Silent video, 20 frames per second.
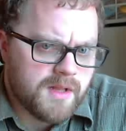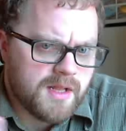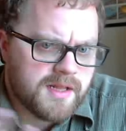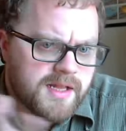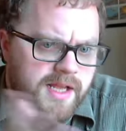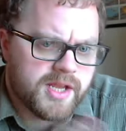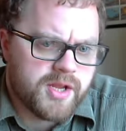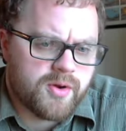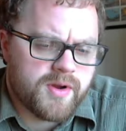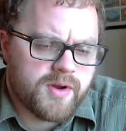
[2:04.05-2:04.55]

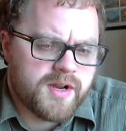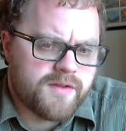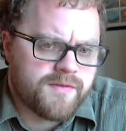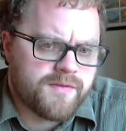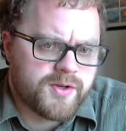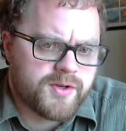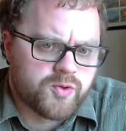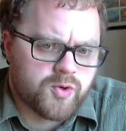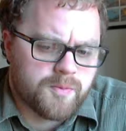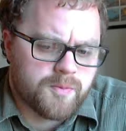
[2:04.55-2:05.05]
Like your
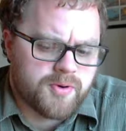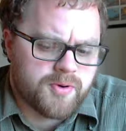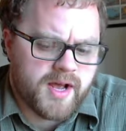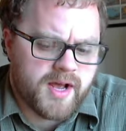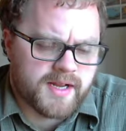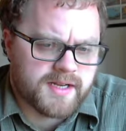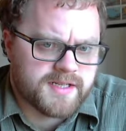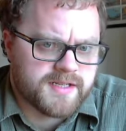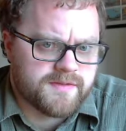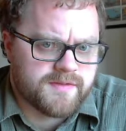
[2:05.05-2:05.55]
individual
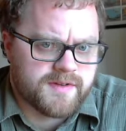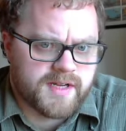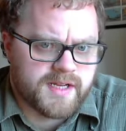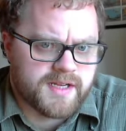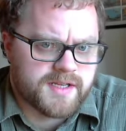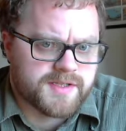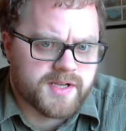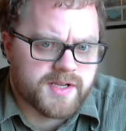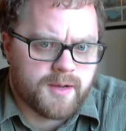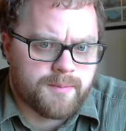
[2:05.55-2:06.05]
productivity
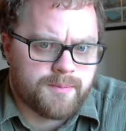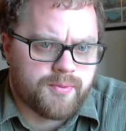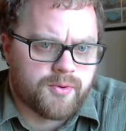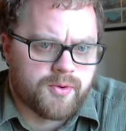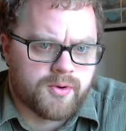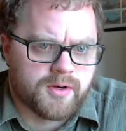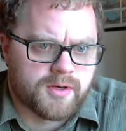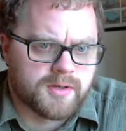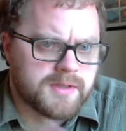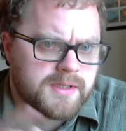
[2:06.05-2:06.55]
is up,
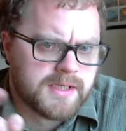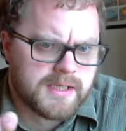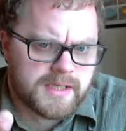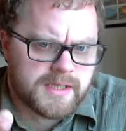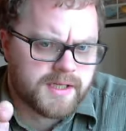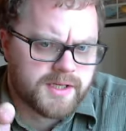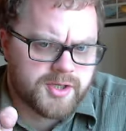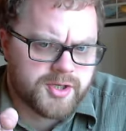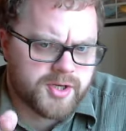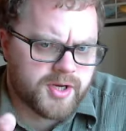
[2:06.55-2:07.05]
or
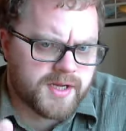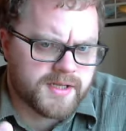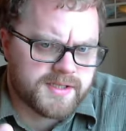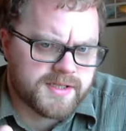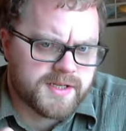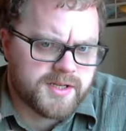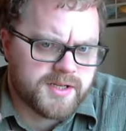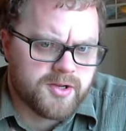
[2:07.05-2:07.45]
Johnson,